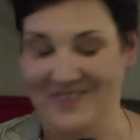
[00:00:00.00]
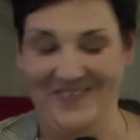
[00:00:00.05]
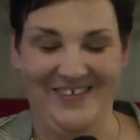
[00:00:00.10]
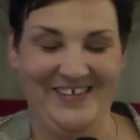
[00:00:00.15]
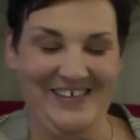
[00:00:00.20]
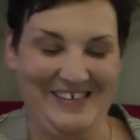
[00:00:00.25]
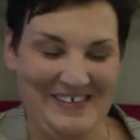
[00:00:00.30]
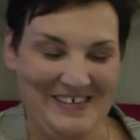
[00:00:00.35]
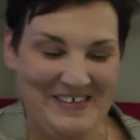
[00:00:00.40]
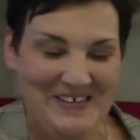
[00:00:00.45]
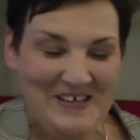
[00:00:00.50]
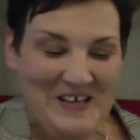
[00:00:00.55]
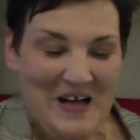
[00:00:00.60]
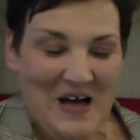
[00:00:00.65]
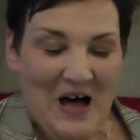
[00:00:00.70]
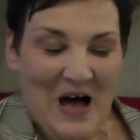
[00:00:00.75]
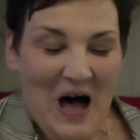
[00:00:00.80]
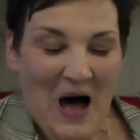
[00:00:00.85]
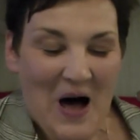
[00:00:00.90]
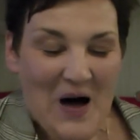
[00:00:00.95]

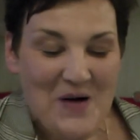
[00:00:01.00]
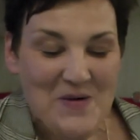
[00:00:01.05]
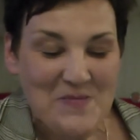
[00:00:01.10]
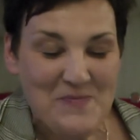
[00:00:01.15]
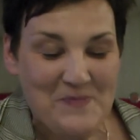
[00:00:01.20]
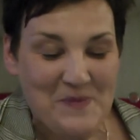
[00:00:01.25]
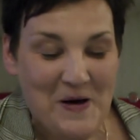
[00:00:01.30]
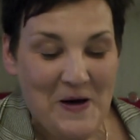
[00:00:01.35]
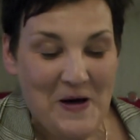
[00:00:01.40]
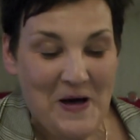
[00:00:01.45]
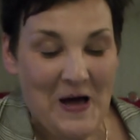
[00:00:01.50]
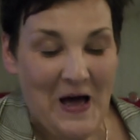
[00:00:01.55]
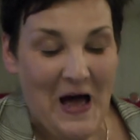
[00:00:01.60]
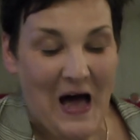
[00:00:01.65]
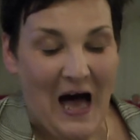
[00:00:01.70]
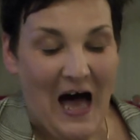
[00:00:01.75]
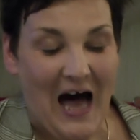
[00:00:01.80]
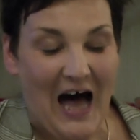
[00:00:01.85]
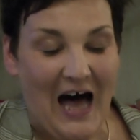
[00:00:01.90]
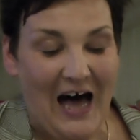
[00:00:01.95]
But
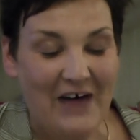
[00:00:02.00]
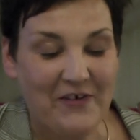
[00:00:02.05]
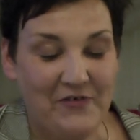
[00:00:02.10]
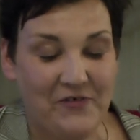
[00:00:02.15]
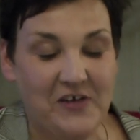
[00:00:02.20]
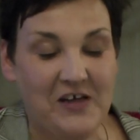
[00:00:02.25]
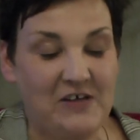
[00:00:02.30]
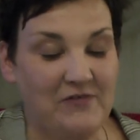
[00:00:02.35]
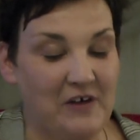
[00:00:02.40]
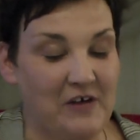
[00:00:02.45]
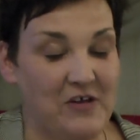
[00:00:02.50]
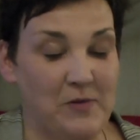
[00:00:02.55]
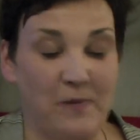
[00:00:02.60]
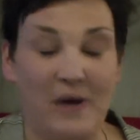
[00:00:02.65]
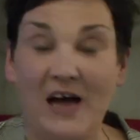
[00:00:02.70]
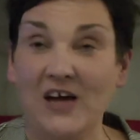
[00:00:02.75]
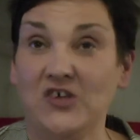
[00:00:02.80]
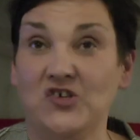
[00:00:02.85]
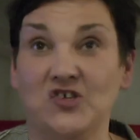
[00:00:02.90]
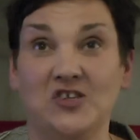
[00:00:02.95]
I feel very
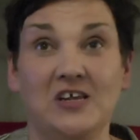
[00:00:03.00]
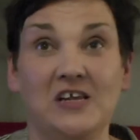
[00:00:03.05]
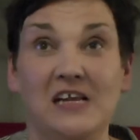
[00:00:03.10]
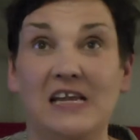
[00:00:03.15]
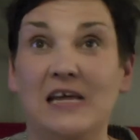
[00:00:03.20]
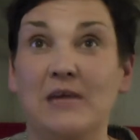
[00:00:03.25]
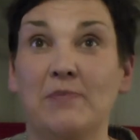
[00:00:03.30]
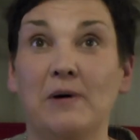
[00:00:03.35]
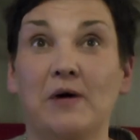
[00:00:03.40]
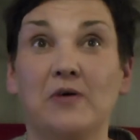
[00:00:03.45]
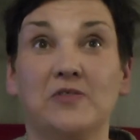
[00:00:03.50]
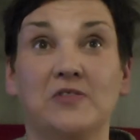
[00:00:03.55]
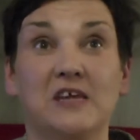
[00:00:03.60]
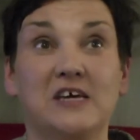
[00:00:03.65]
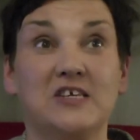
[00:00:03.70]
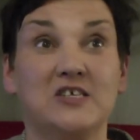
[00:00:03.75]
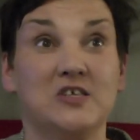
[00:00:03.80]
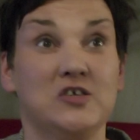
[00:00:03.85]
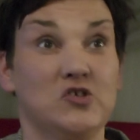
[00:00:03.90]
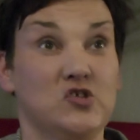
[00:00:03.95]
passionately about
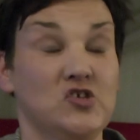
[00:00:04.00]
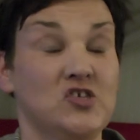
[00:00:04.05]
this.